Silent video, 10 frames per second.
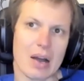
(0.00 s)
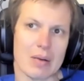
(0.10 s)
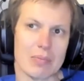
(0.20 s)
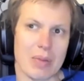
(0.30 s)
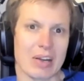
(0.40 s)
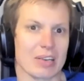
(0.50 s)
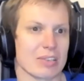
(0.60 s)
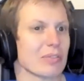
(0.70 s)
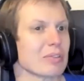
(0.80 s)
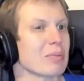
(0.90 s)

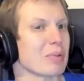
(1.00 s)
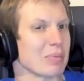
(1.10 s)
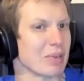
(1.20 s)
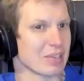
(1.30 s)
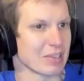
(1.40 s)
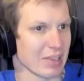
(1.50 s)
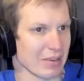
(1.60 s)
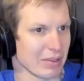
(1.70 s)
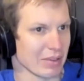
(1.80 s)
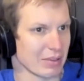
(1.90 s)
Microsoft compatibility
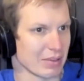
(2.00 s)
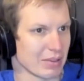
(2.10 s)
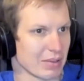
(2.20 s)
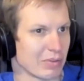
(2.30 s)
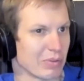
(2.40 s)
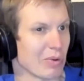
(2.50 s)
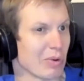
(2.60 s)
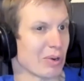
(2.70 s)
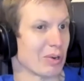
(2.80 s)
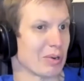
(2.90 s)
level
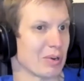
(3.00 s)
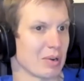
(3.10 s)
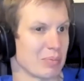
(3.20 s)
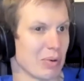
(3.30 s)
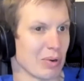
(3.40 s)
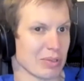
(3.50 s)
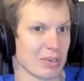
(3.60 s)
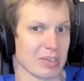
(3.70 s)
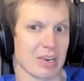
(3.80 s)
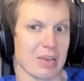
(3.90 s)
for
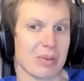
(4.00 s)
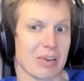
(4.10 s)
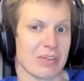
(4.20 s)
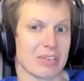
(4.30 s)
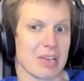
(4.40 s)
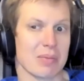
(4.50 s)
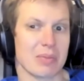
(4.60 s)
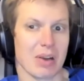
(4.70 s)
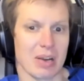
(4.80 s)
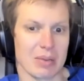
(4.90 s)
Postgres, right? But at the same
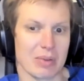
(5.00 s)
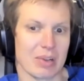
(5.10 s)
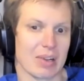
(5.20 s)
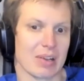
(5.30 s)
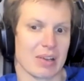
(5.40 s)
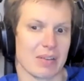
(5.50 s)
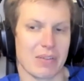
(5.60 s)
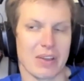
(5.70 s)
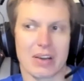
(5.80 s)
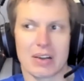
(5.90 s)
time,
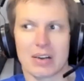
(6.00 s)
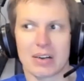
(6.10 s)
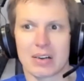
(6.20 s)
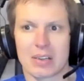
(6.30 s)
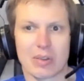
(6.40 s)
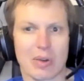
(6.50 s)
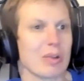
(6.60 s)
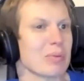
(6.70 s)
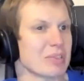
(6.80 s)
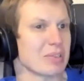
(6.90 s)
their
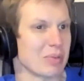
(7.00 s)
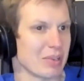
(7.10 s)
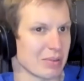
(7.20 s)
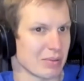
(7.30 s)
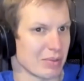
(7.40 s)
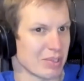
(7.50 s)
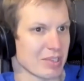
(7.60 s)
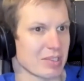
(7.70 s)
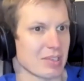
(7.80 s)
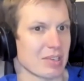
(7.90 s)
DocumentDB, which
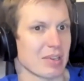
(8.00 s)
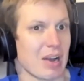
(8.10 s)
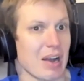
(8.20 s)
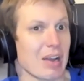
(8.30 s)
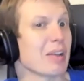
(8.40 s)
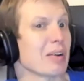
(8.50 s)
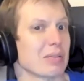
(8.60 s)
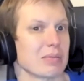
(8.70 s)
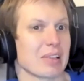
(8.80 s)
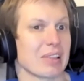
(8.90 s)
is,
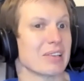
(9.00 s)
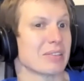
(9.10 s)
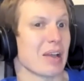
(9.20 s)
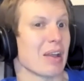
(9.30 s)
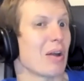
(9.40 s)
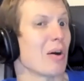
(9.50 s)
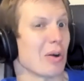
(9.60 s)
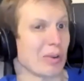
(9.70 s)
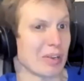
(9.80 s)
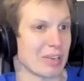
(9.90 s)
at least I
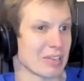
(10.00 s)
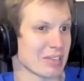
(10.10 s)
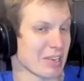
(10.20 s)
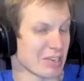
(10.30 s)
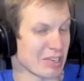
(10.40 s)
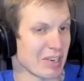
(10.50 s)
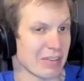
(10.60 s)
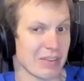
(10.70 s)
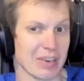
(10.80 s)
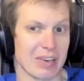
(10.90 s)
heard, is
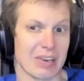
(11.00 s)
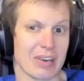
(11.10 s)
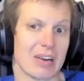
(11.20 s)
essentially their